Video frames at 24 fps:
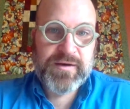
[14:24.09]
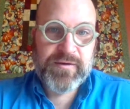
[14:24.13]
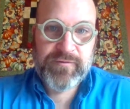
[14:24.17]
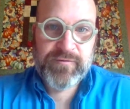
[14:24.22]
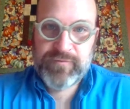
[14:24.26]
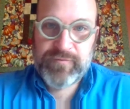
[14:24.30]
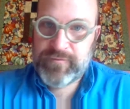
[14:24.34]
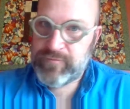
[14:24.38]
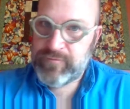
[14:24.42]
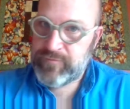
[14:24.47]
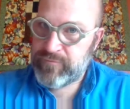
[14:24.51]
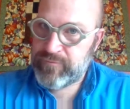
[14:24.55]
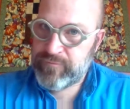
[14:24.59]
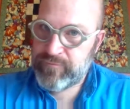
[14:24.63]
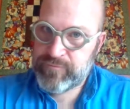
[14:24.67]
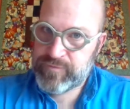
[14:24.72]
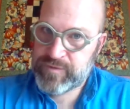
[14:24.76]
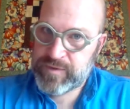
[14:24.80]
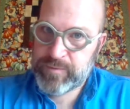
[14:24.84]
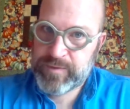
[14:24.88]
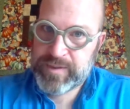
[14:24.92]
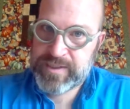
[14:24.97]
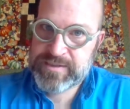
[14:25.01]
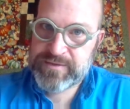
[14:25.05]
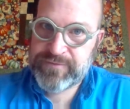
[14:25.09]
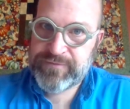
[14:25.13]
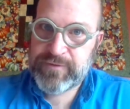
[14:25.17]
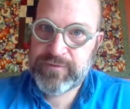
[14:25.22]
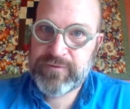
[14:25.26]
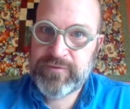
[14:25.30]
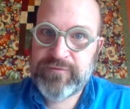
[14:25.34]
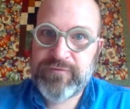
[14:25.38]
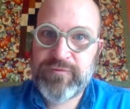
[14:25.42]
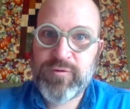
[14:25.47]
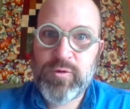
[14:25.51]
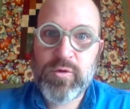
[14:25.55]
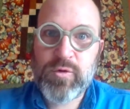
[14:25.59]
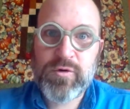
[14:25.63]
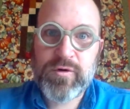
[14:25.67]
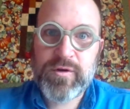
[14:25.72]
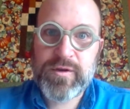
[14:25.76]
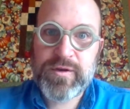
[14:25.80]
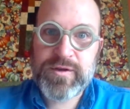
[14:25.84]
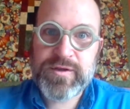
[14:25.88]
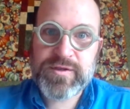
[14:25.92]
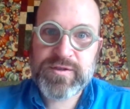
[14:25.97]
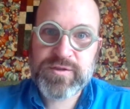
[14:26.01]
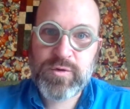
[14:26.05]
If someone has a 54
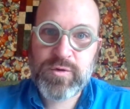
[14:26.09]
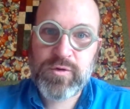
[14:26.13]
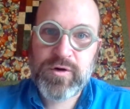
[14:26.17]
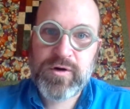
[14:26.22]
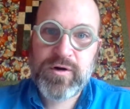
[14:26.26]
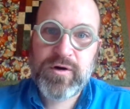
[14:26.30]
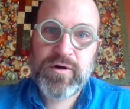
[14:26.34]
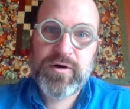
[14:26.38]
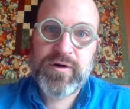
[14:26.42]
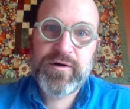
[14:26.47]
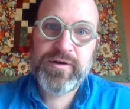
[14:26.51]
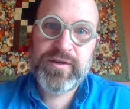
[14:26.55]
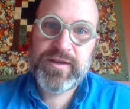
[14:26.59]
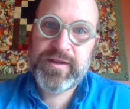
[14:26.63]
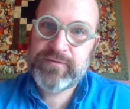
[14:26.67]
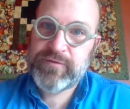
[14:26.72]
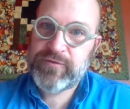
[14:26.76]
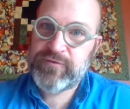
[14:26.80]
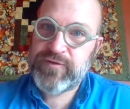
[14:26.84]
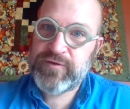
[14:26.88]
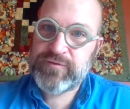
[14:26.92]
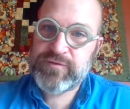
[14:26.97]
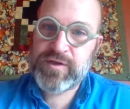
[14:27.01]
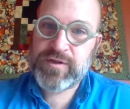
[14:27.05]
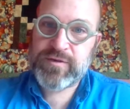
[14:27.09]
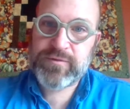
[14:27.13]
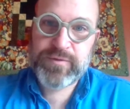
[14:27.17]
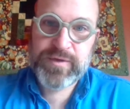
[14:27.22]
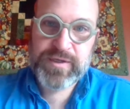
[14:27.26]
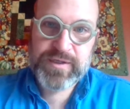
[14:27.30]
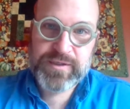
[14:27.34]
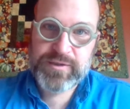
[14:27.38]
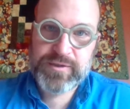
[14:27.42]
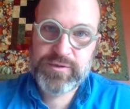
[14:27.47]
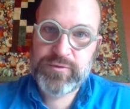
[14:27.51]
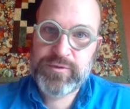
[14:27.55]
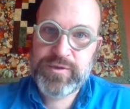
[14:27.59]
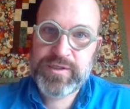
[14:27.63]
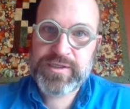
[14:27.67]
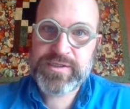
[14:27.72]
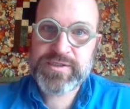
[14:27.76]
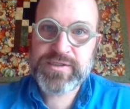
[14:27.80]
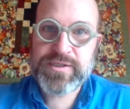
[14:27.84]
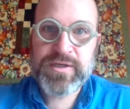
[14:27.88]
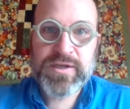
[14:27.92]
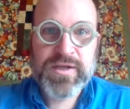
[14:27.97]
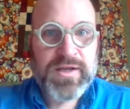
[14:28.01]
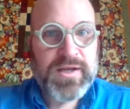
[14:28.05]
on the scorecard and they have a 53 on
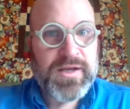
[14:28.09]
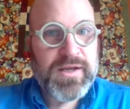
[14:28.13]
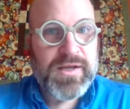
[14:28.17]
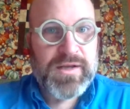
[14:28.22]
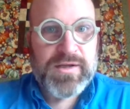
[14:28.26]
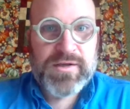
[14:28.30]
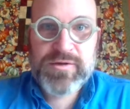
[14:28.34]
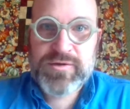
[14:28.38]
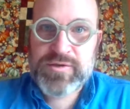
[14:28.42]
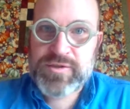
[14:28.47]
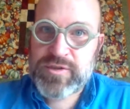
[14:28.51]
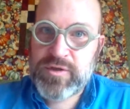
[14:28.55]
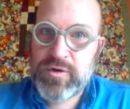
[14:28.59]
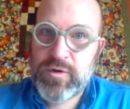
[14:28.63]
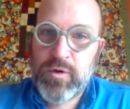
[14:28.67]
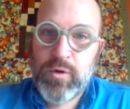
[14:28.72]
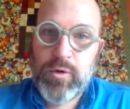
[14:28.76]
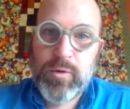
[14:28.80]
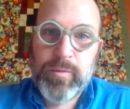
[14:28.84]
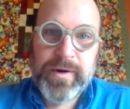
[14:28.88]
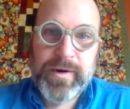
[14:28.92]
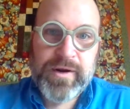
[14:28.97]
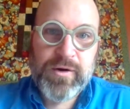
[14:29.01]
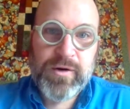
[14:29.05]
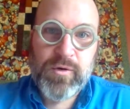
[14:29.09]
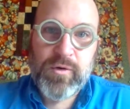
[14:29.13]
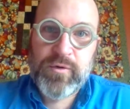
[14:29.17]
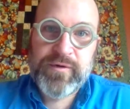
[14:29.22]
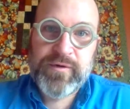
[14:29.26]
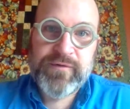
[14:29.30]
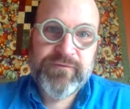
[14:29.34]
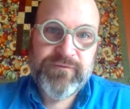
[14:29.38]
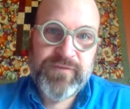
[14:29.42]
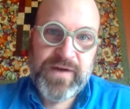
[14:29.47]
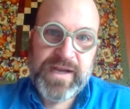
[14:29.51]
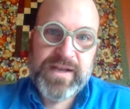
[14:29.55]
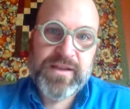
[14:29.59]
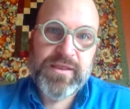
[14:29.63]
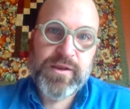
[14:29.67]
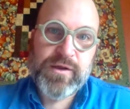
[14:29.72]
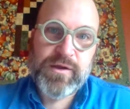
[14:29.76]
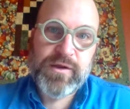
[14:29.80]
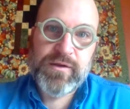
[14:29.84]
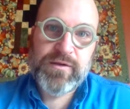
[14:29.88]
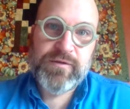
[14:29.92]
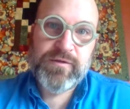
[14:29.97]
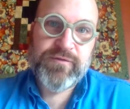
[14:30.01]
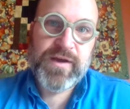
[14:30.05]
UDisc, you just go hole by hole and find
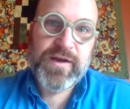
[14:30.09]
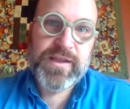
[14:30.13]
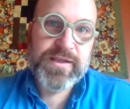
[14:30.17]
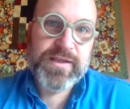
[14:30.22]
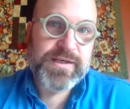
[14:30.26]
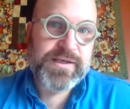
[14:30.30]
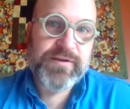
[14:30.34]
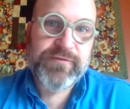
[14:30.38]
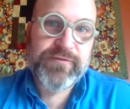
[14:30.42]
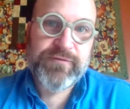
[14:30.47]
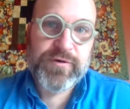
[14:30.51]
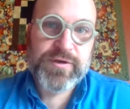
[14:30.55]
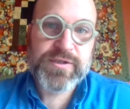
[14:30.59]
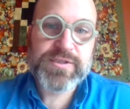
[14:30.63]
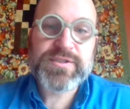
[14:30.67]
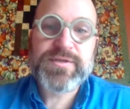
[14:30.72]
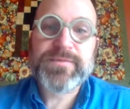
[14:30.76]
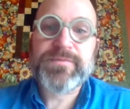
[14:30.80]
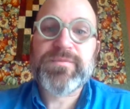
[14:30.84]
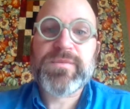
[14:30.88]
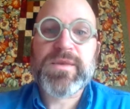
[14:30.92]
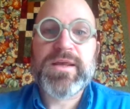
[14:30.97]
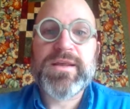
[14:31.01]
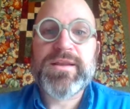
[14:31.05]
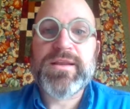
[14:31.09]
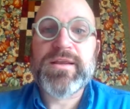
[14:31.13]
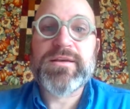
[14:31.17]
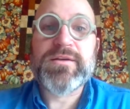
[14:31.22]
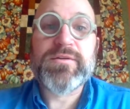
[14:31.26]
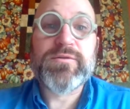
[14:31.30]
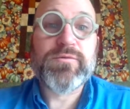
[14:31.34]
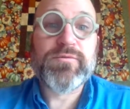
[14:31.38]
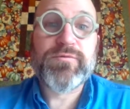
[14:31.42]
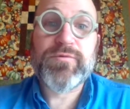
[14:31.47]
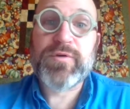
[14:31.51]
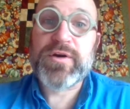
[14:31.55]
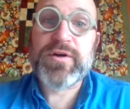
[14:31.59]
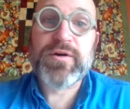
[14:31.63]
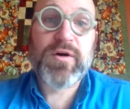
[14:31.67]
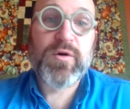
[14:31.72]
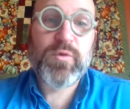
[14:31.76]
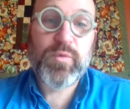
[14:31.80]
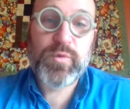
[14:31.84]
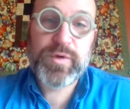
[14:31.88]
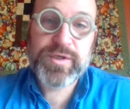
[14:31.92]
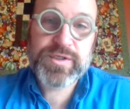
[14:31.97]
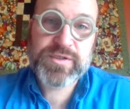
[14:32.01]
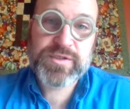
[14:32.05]
the difference, and then you figure
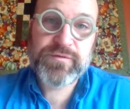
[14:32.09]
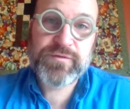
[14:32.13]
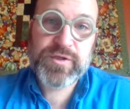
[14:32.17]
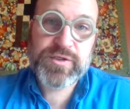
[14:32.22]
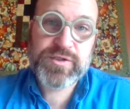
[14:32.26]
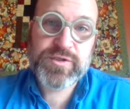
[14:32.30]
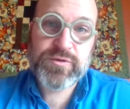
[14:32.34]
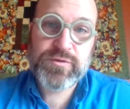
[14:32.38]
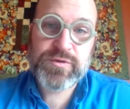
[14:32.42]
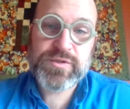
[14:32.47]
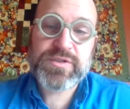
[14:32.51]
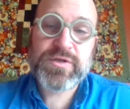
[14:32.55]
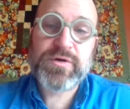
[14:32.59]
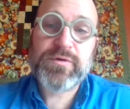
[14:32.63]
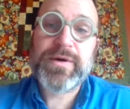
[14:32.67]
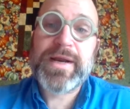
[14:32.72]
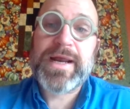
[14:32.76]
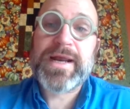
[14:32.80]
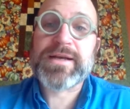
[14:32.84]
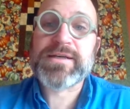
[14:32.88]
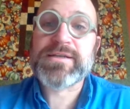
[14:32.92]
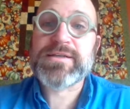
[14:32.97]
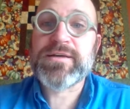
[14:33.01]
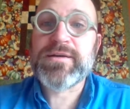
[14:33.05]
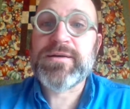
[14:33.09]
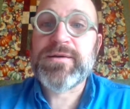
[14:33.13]
out which of the 2 is correct.